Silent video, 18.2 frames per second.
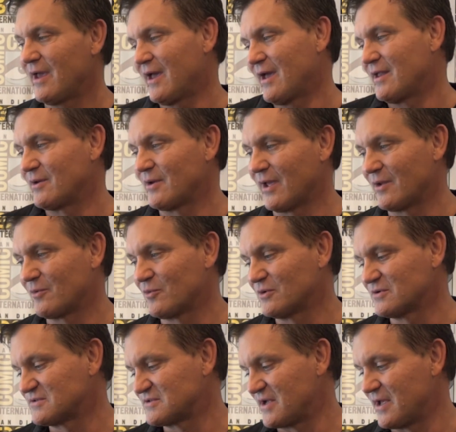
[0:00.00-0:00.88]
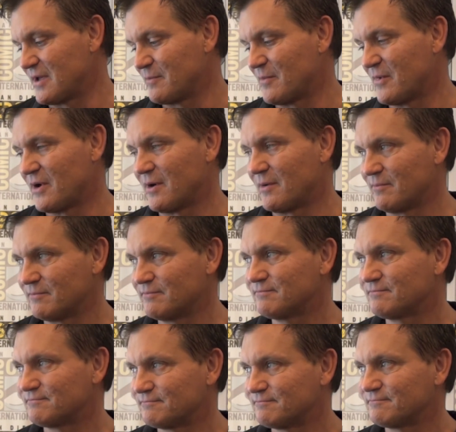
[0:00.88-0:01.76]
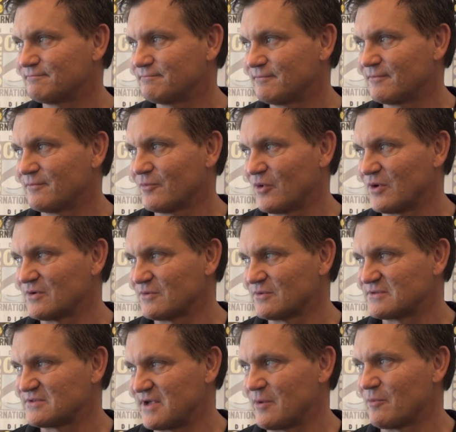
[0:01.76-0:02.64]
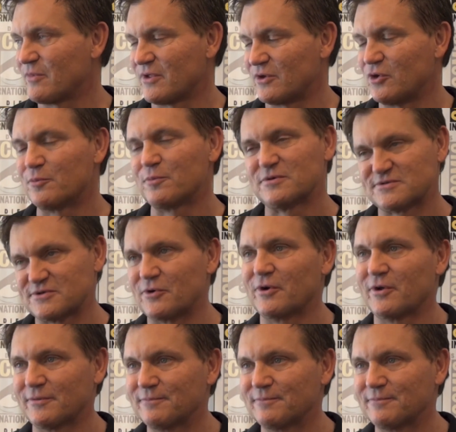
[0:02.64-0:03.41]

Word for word: and and we'll see him um, we'll see him with a new persona.